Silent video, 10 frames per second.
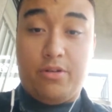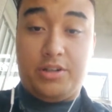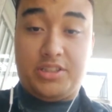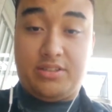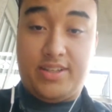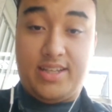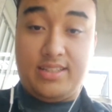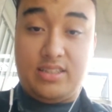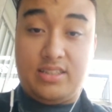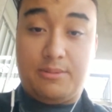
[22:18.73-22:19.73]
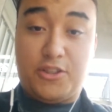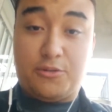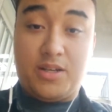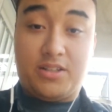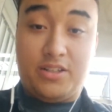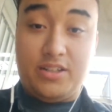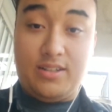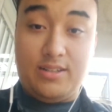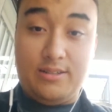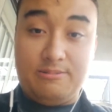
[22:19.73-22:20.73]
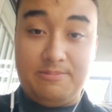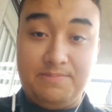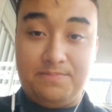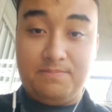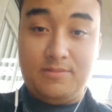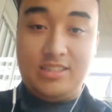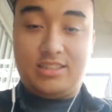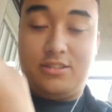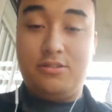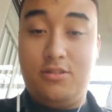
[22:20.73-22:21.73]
just face. Sup, smuggler? That's cool.